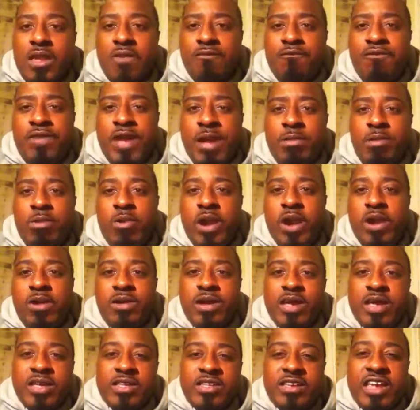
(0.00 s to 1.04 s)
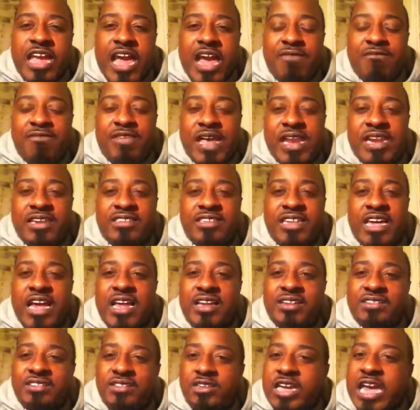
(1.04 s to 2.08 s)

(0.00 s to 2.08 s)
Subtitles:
February, you got Valentine's.